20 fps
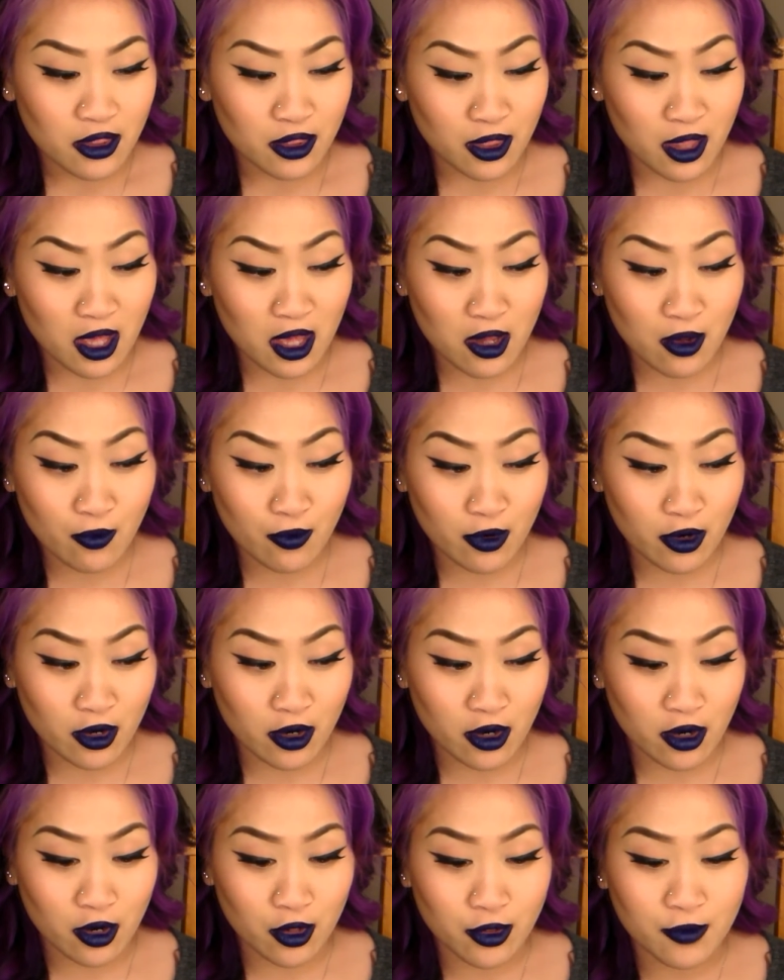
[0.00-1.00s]
the
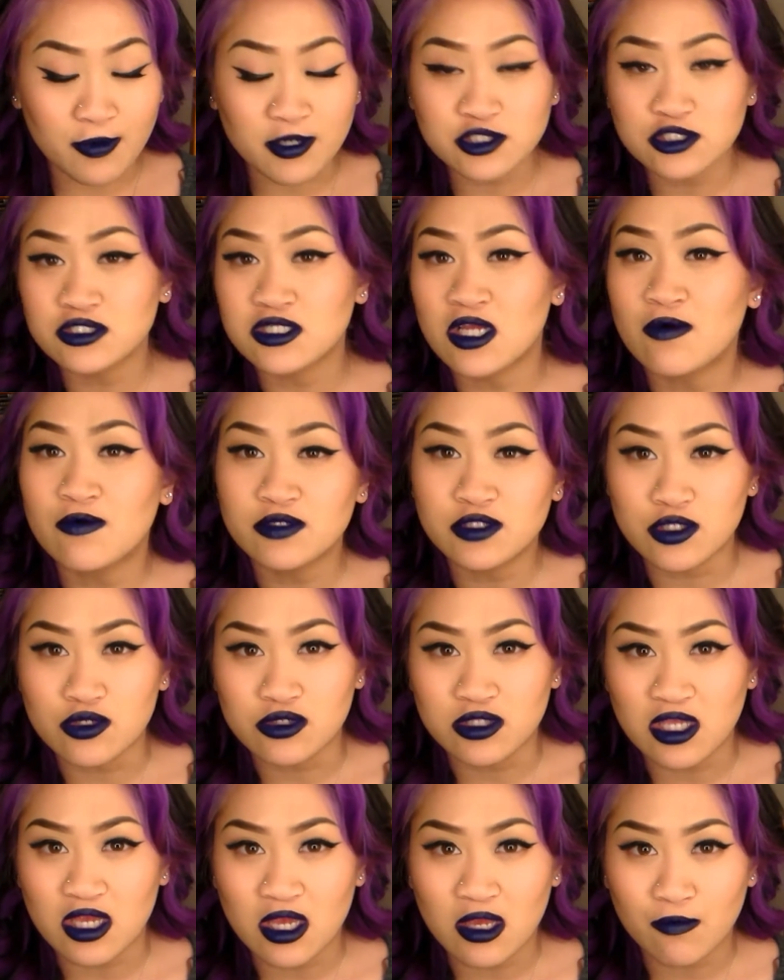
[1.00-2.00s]
brushes I was
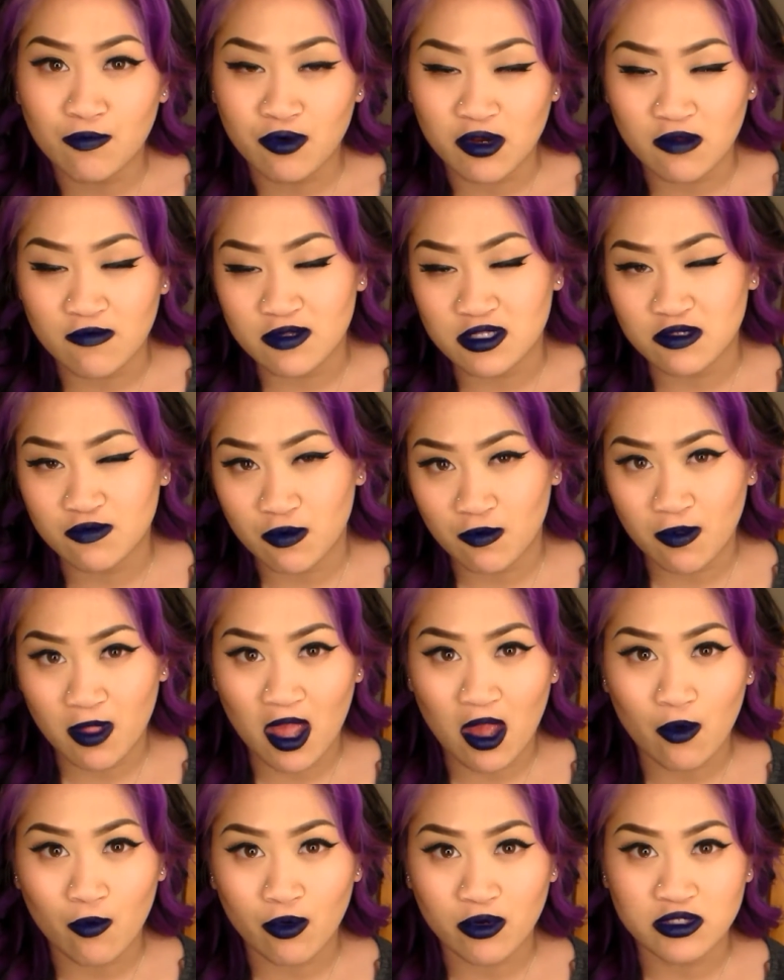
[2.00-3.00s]
using previous from
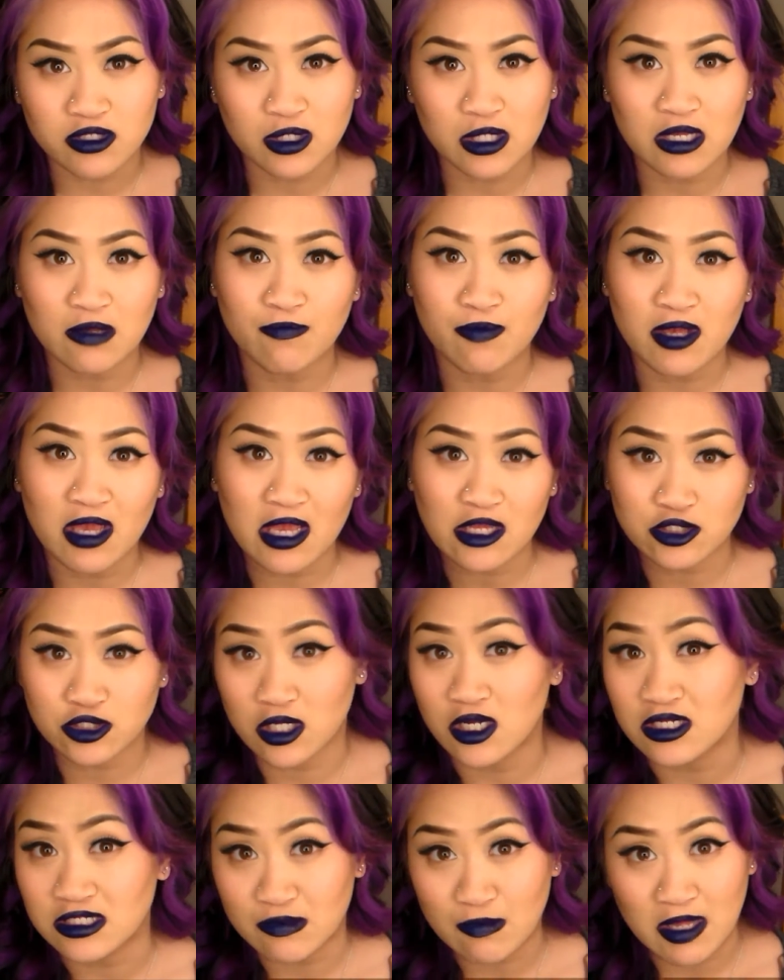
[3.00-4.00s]
that was the
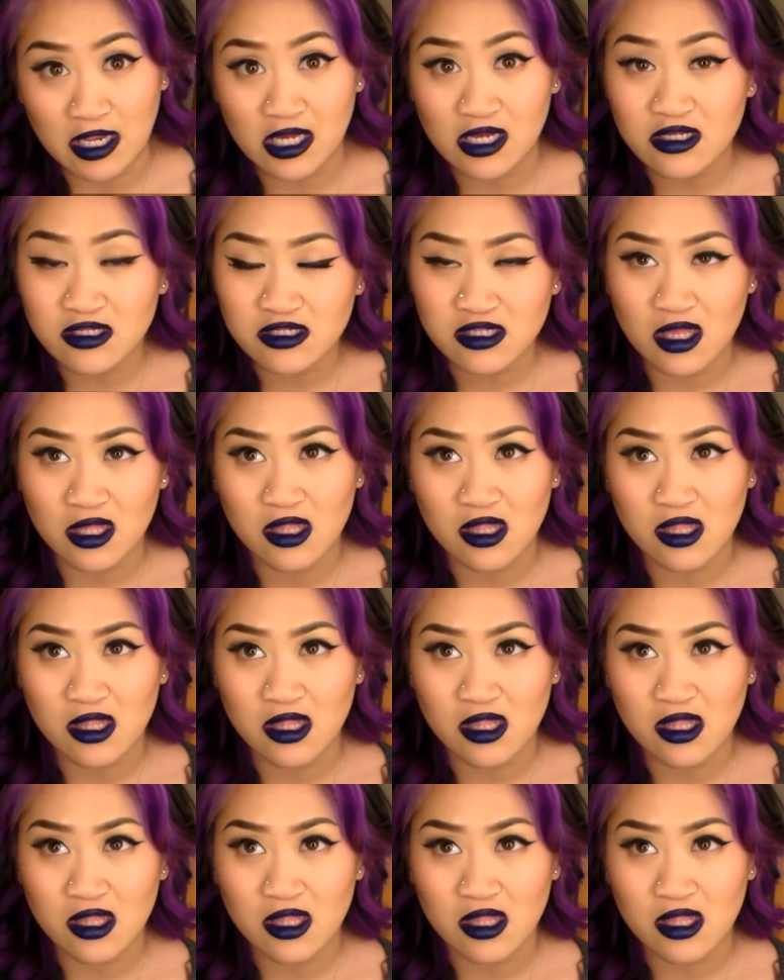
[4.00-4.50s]
BH Cosmetics,